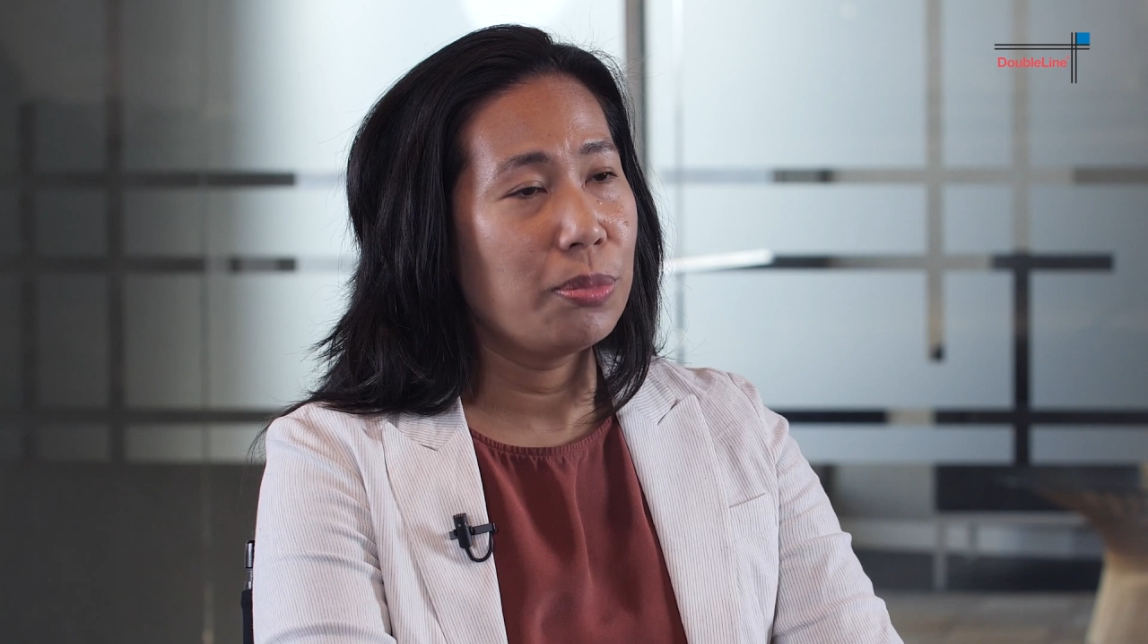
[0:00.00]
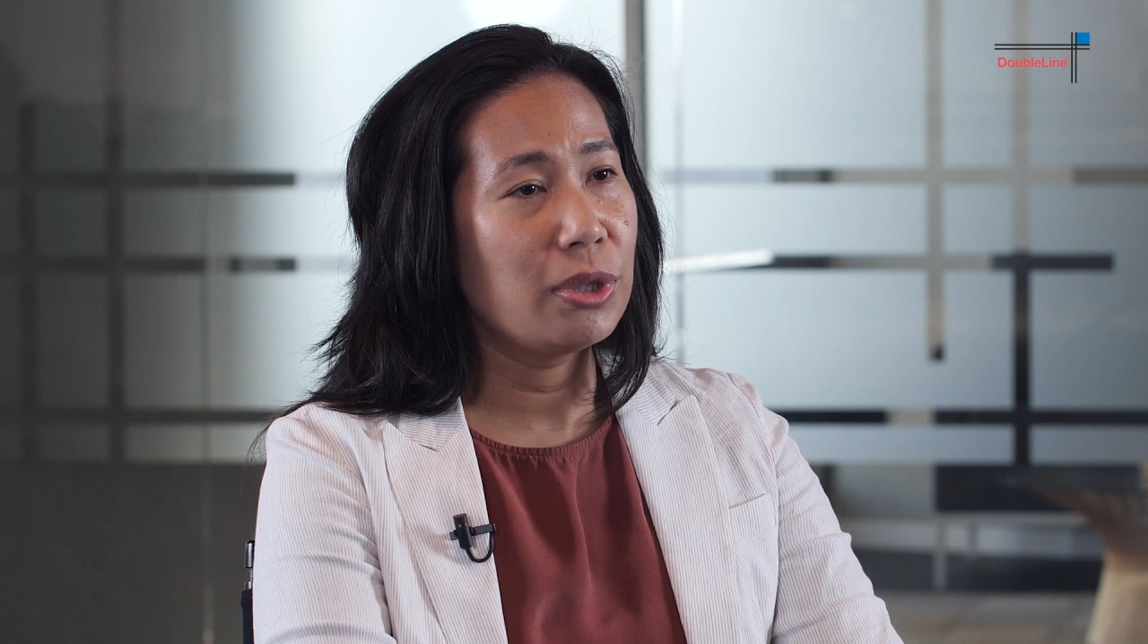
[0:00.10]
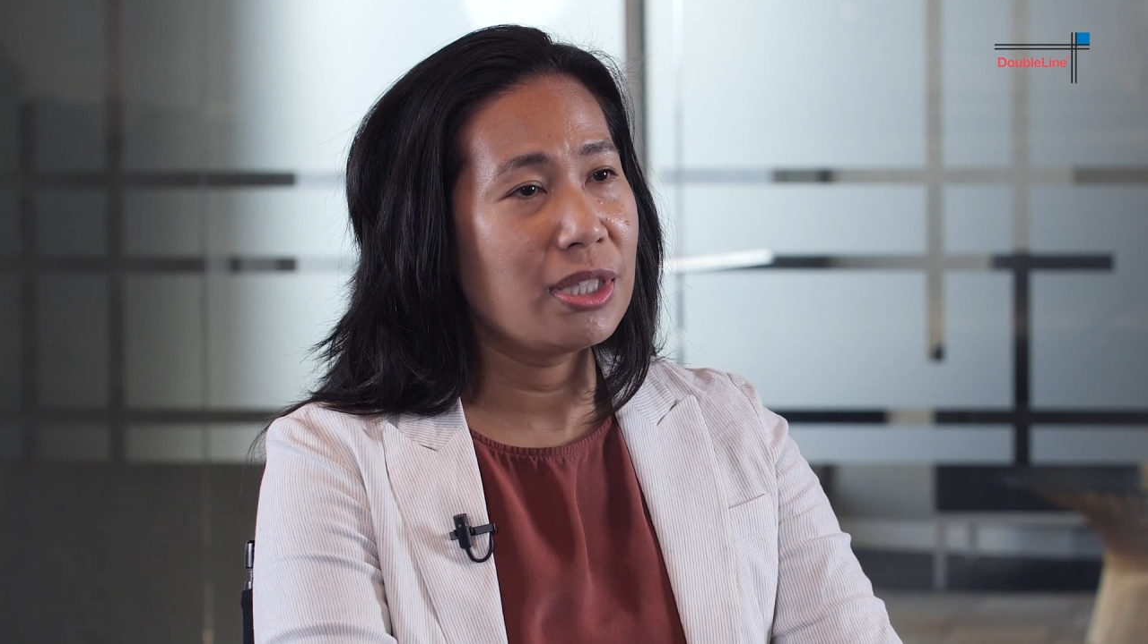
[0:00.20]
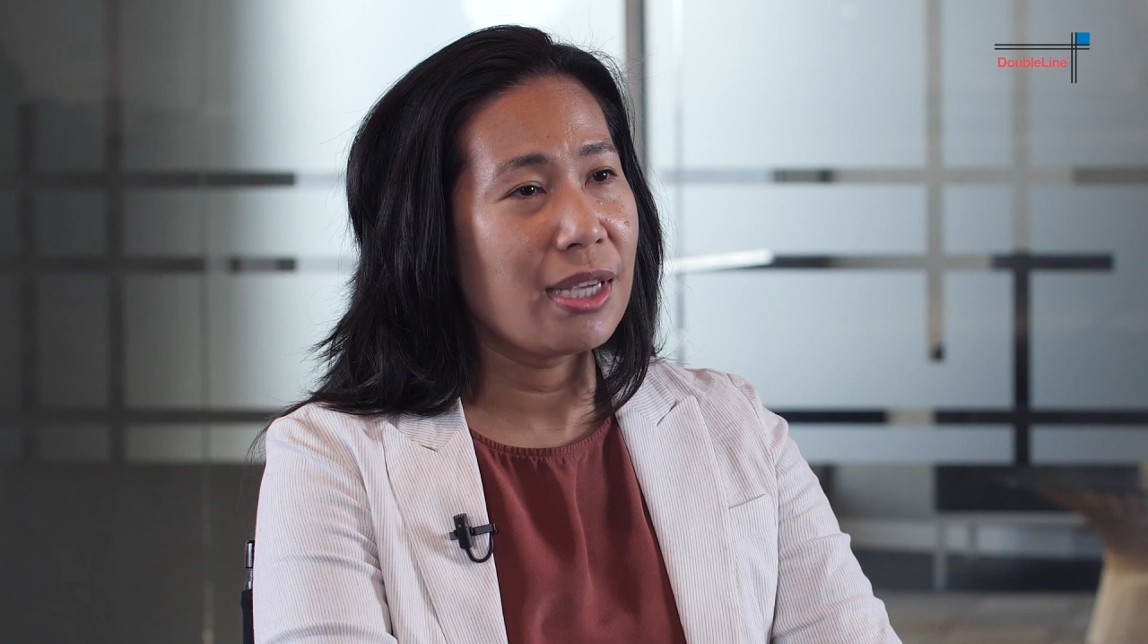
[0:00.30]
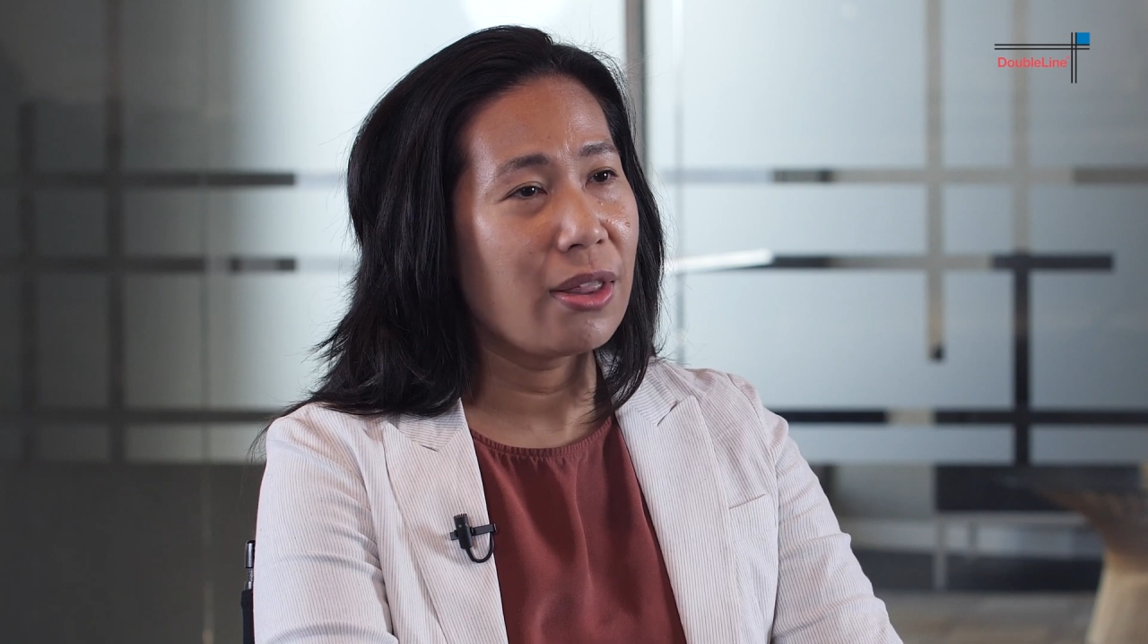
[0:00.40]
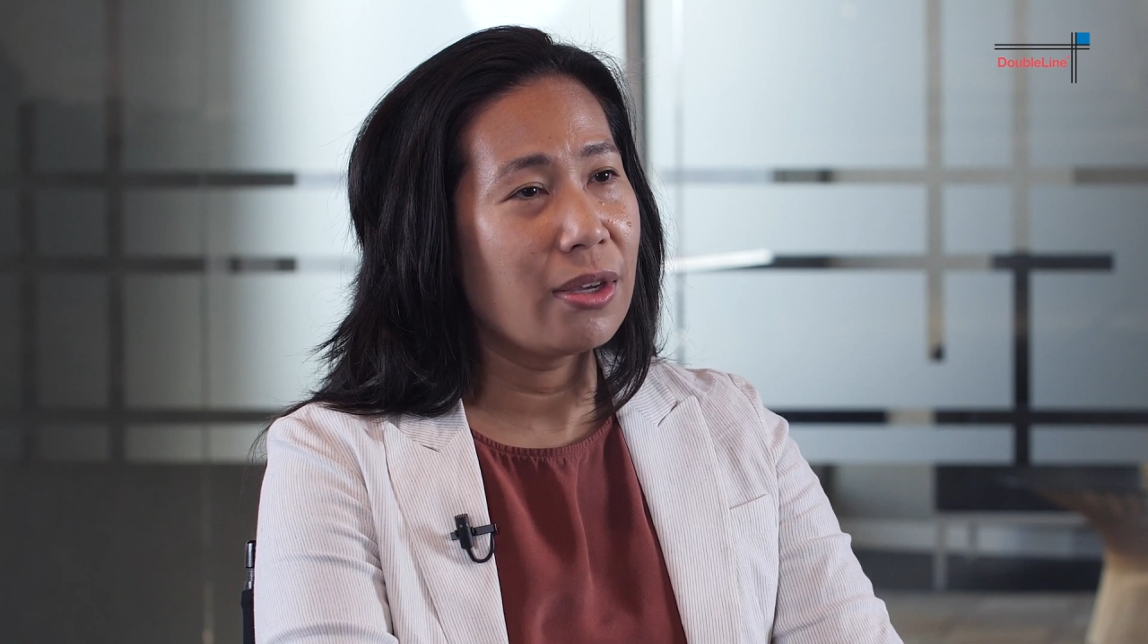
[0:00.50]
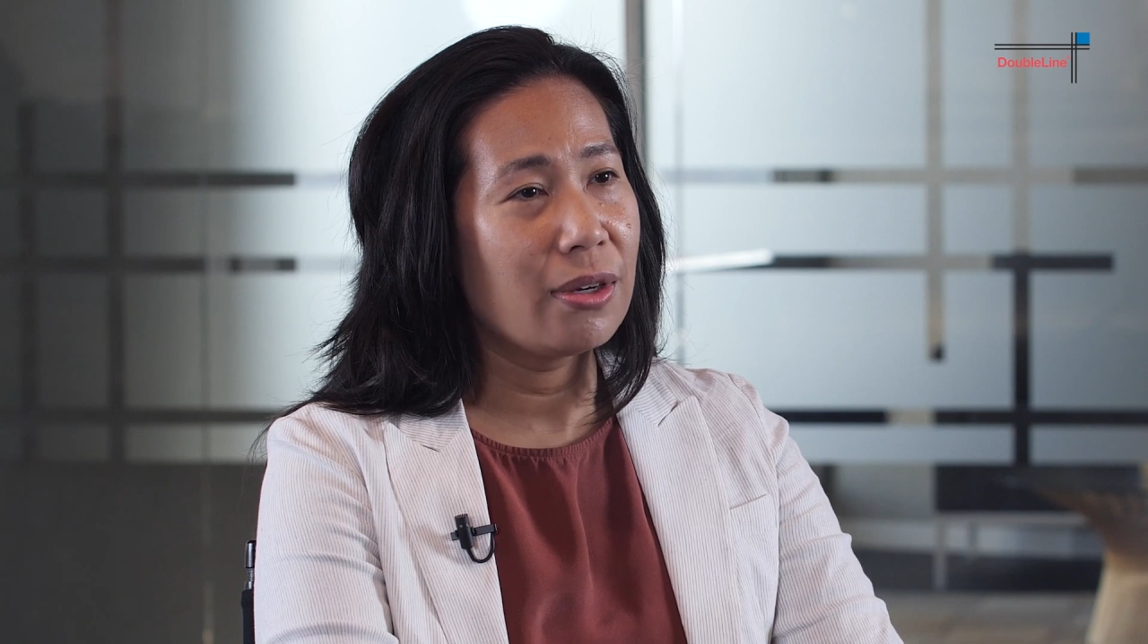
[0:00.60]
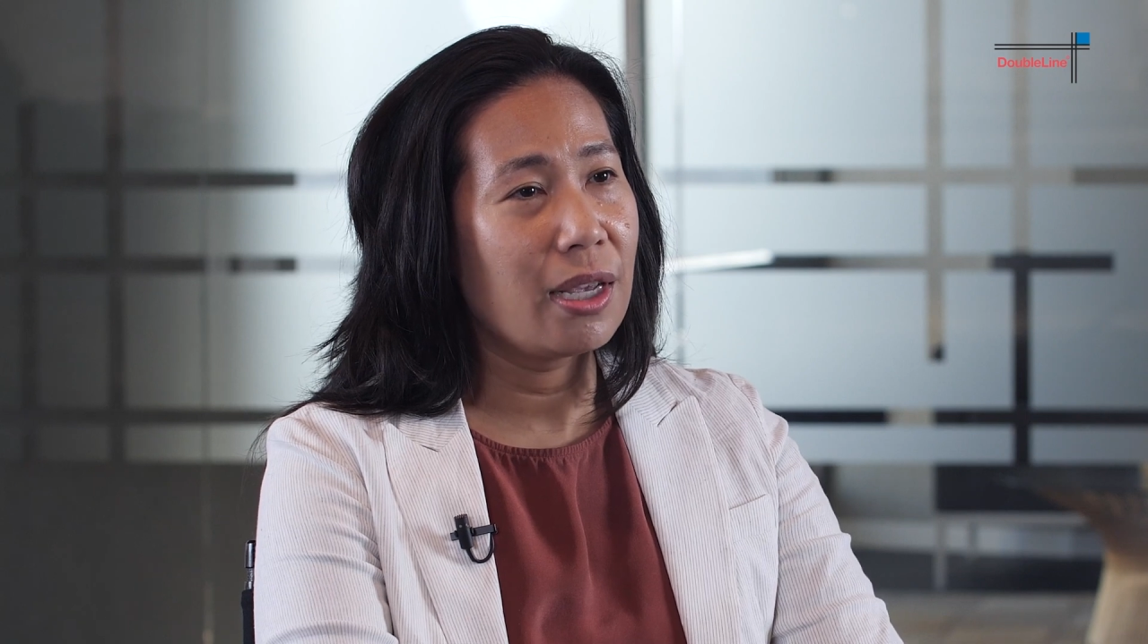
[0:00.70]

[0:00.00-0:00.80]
put together